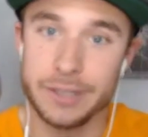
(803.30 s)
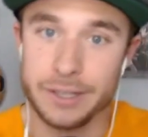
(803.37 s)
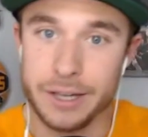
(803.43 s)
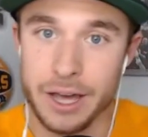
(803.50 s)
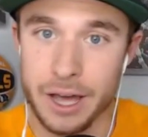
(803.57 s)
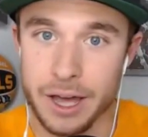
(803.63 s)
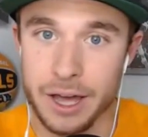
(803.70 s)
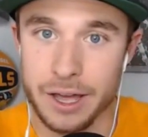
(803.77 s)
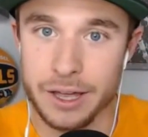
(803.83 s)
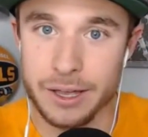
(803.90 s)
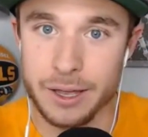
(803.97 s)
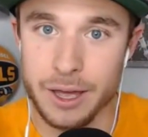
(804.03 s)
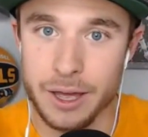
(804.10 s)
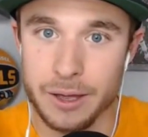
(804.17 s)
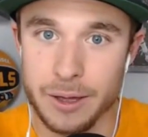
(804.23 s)
what's
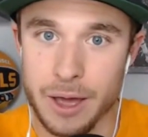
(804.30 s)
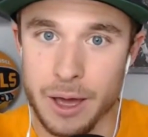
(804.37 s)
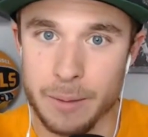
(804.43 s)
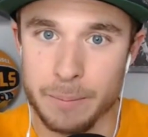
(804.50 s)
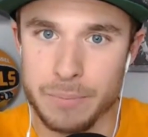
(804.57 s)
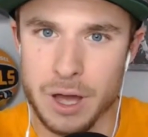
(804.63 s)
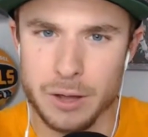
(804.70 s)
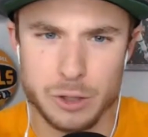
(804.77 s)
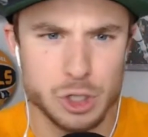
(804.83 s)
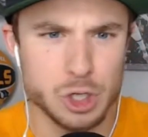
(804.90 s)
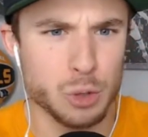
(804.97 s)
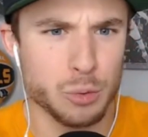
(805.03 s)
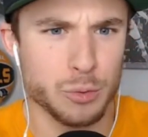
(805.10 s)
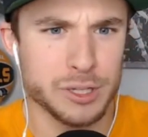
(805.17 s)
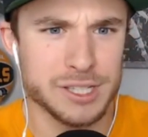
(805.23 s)

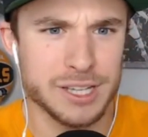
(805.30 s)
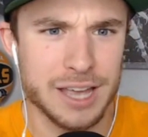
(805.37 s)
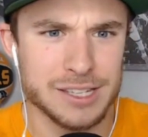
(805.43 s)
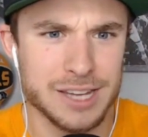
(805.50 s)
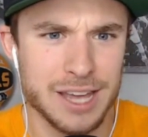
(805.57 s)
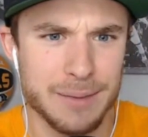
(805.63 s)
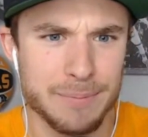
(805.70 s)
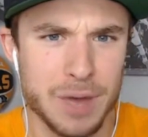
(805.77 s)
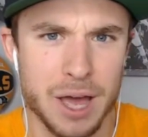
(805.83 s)
the guy's name?